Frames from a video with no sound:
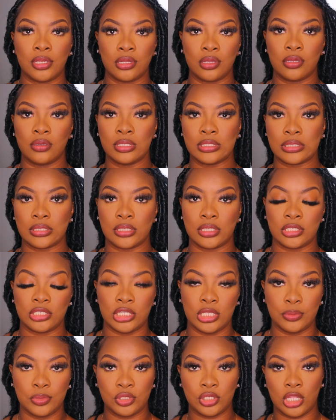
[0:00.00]
gonna go into the
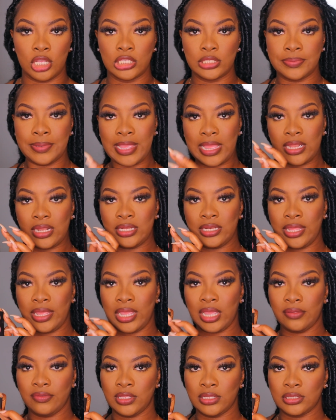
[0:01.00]
James Charles palette. They
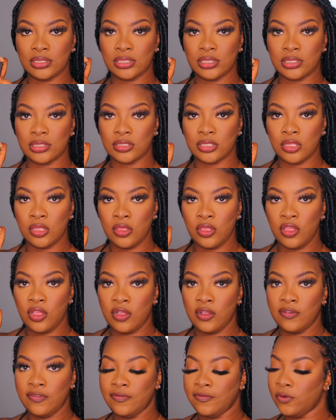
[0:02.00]
have like this
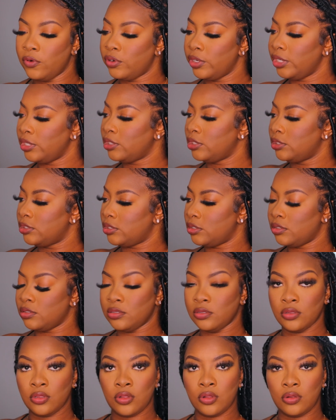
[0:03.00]
foiled
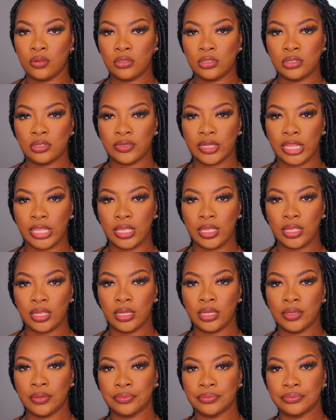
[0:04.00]
gold right
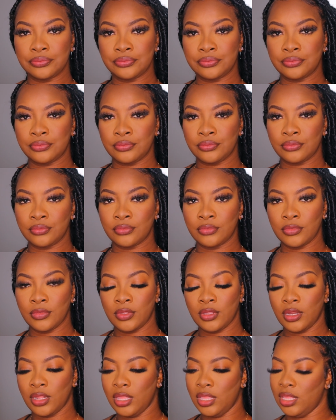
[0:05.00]
here.
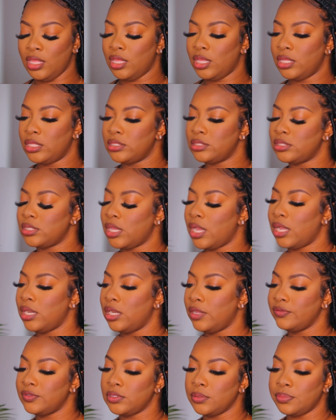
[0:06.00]
And I
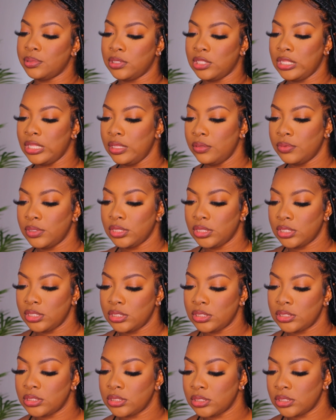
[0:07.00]
love to play with
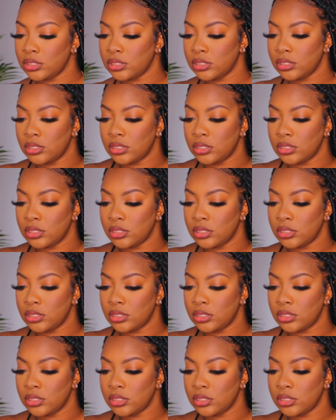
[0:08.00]
this.